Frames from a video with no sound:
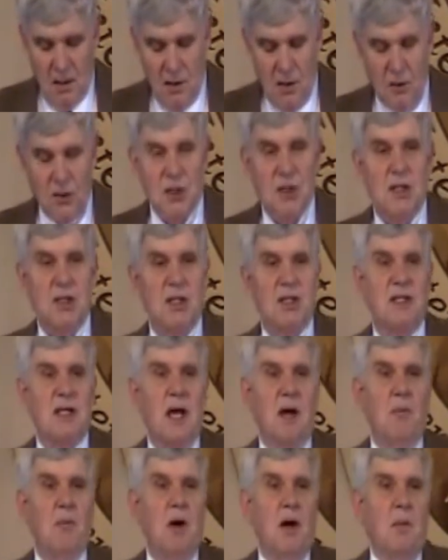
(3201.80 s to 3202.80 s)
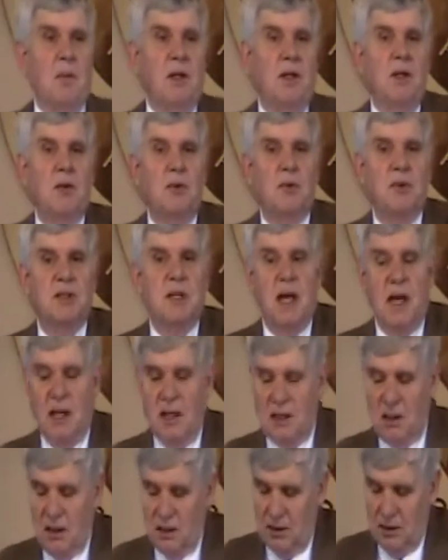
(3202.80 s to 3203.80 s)
You know, just as that woman who was
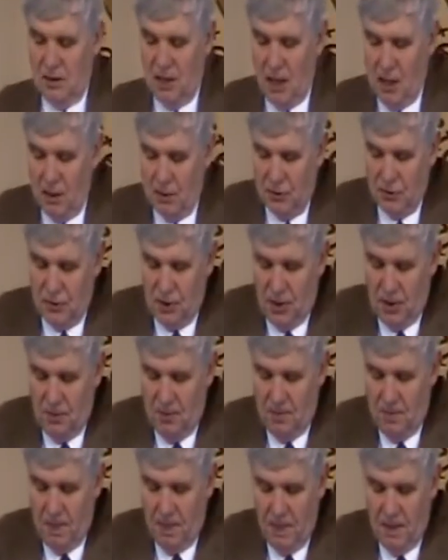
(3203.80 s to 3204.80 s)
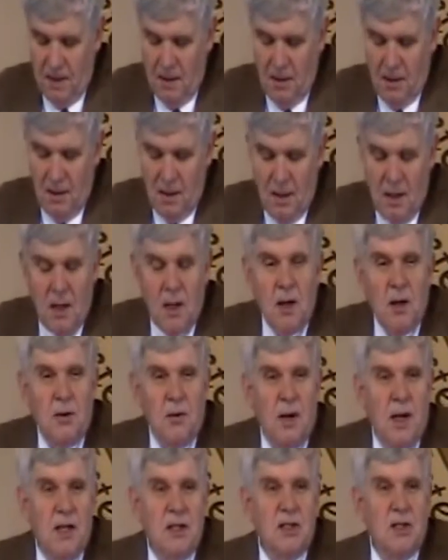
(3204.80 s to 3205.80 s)
taken in adultery,
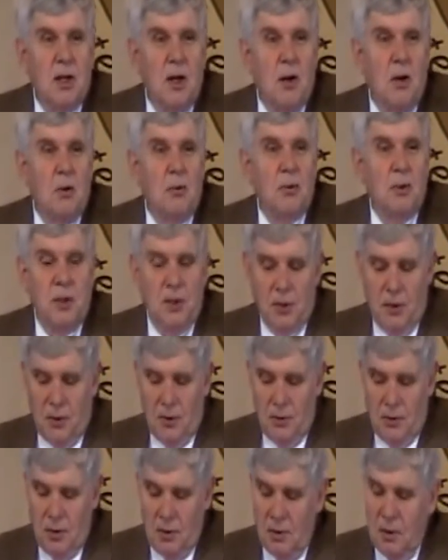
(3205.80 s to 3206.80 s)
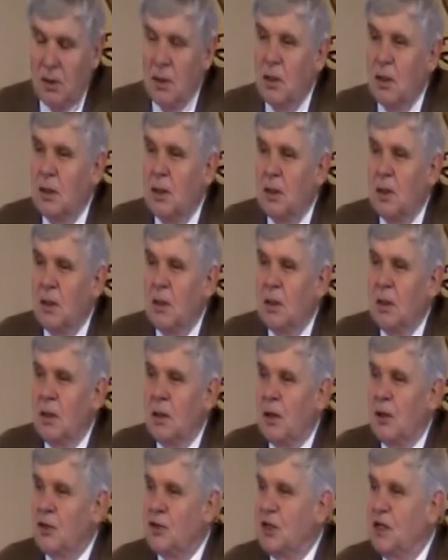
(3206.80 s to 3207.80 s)
Christ told her
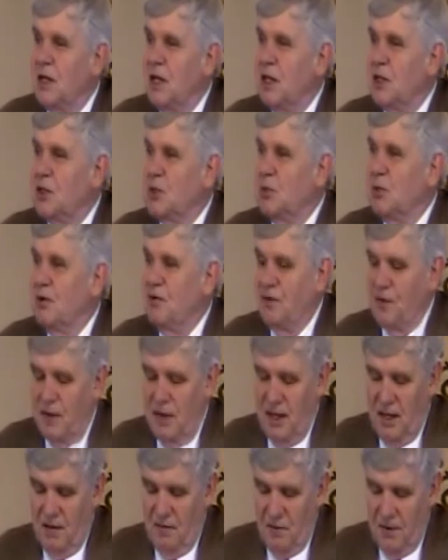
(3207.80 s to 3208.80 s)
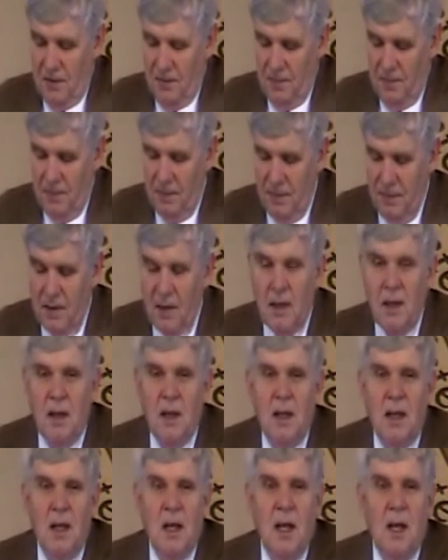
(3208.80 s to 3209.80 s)
her sins were forgiven.
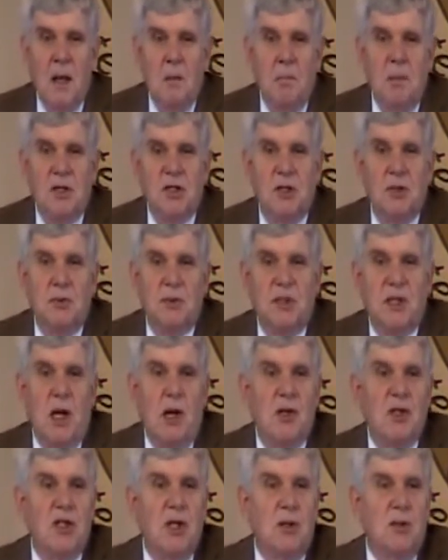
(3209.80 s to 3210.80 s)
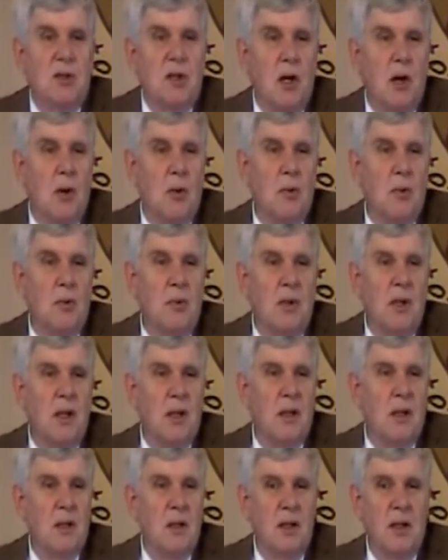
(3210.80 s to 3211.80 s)
But she was also told
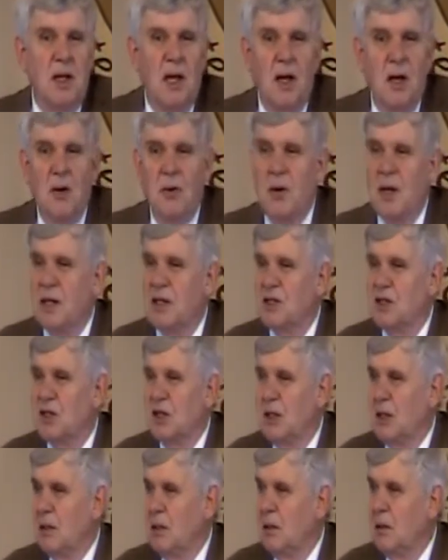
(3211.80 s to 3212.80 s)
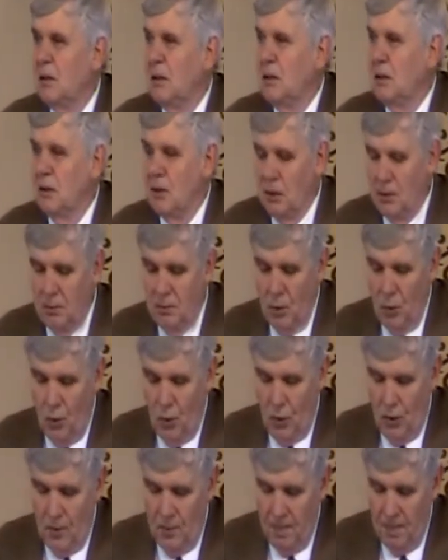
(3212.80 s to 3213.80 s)
to go and sin no
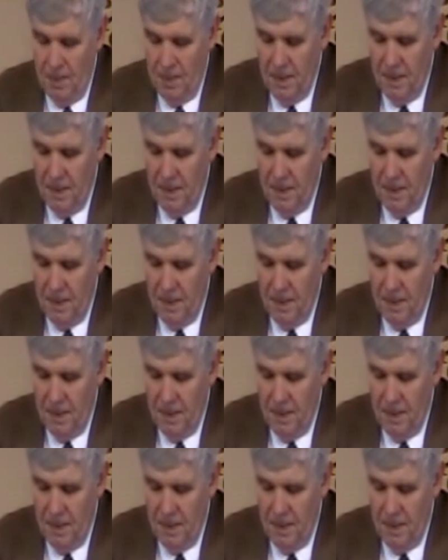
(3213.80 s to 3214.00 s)
more.